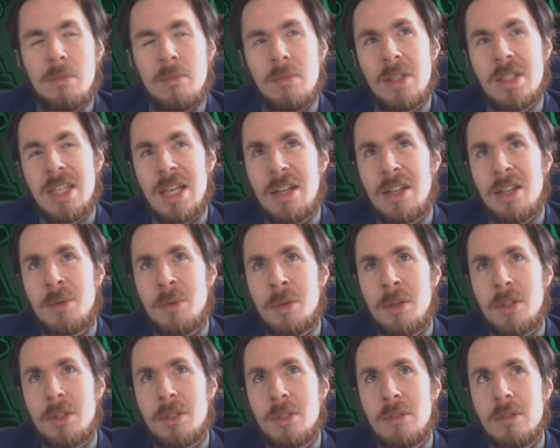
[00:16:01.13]
Is that how that
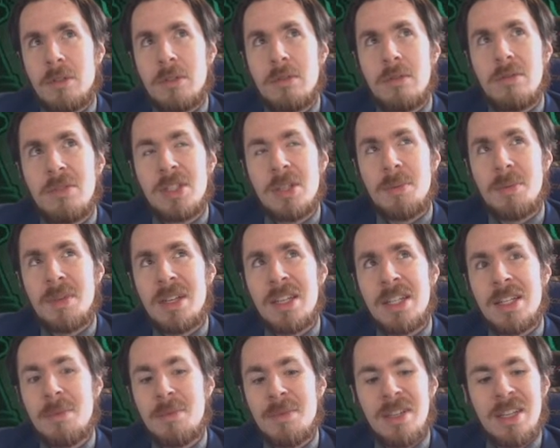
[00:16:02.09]
works?
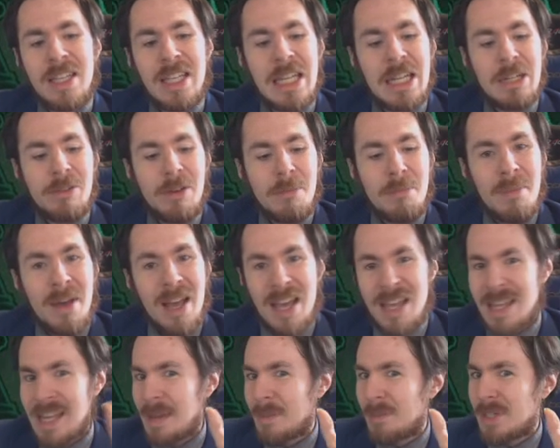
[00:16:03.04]
Something. You know what,
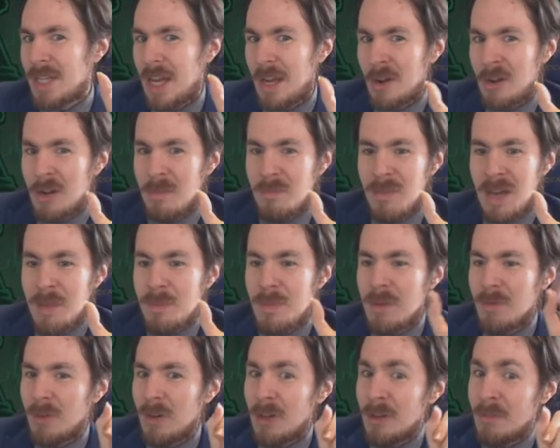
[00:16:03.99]
math? I'm tired. It might
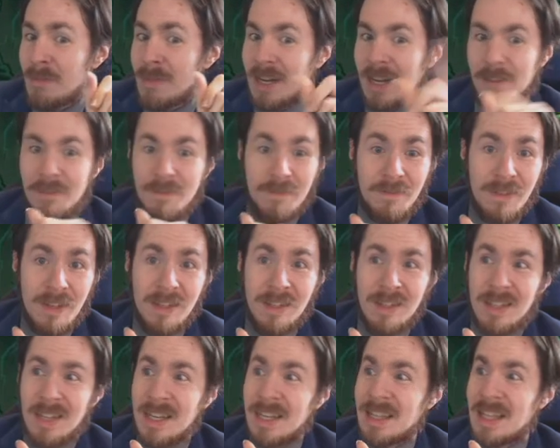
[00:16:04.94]
be wrong, but I
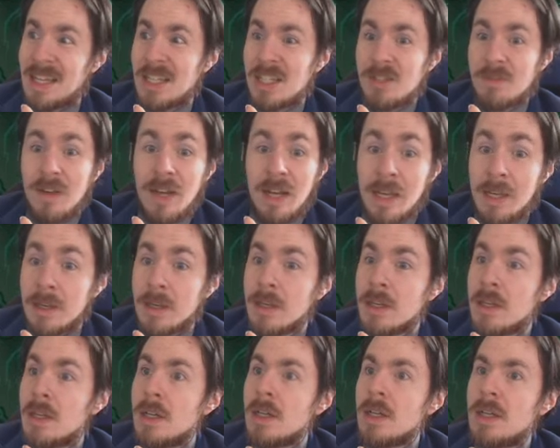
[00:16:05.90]
feel like that's fine.
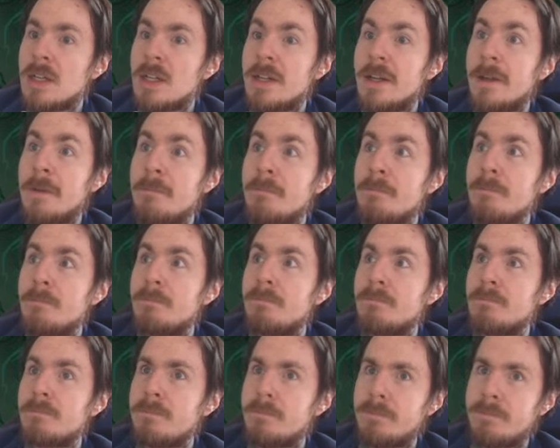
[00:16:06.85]

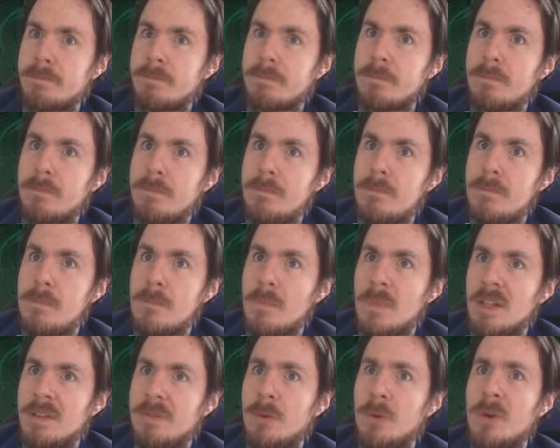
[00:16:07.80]
40
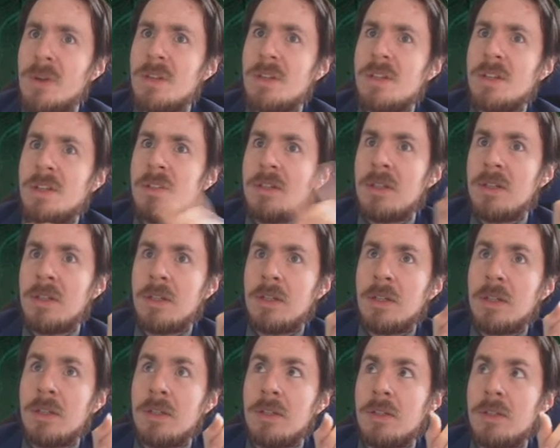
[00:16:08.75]
to 60
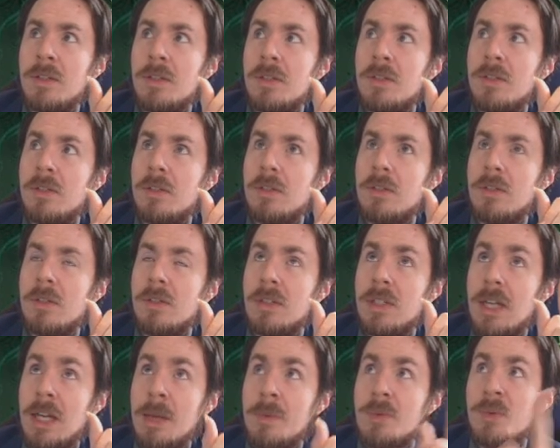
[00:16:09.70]
is
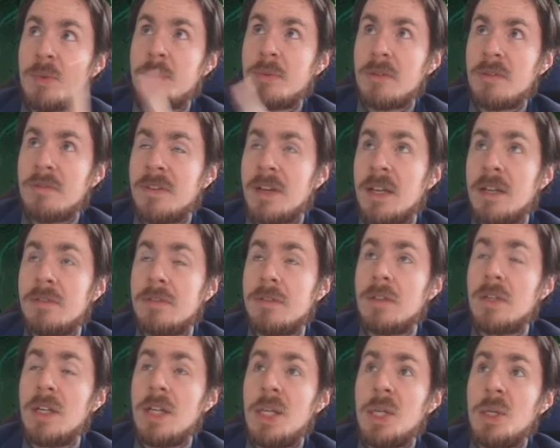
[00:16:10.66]
times 1.5,
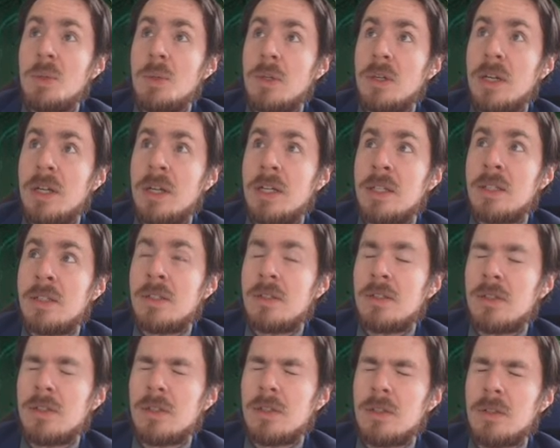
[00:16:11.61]

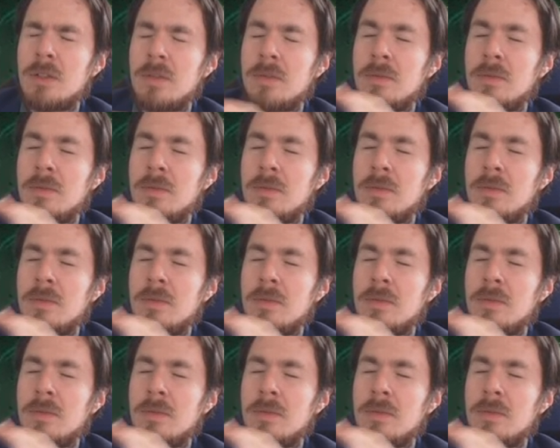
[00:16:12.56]
whereas